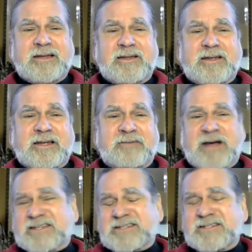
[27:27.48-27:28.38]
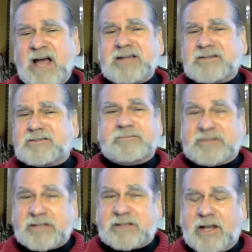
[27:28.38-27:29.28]
In fact, it's not
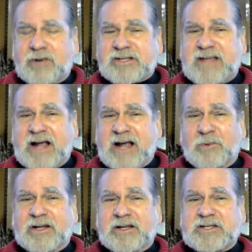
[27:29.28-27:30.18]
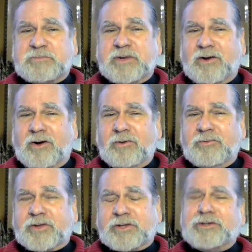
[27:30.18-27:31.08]
declared exactly when it is, but all
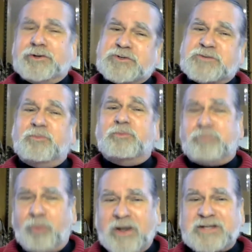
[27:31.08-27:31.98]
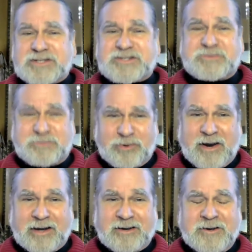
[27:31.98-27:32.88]
the clues point to
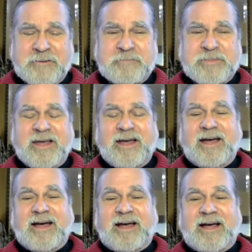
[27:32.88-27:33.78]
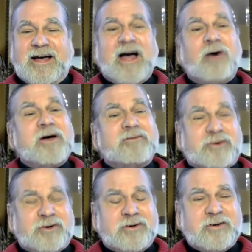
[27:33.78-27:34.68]
spring.
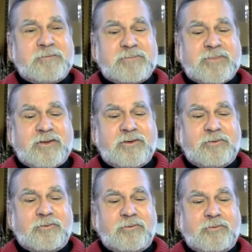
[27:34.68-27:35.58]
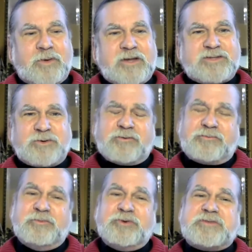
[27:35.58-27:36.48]
However, we sort of
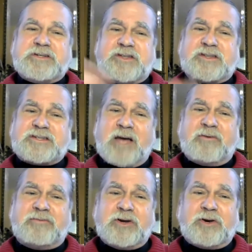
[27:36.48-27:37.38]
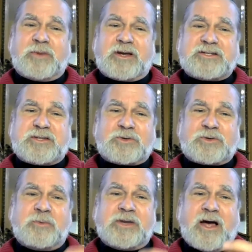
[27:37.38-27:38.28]
moved it to this time of year because there were so
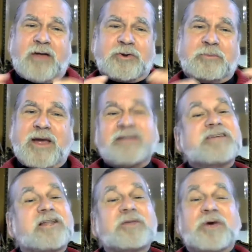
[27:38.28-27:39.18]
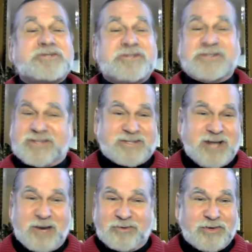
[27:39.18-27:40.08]
many other pagan celebrations this
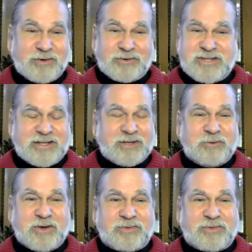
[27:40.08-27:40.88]
time of year, dealing with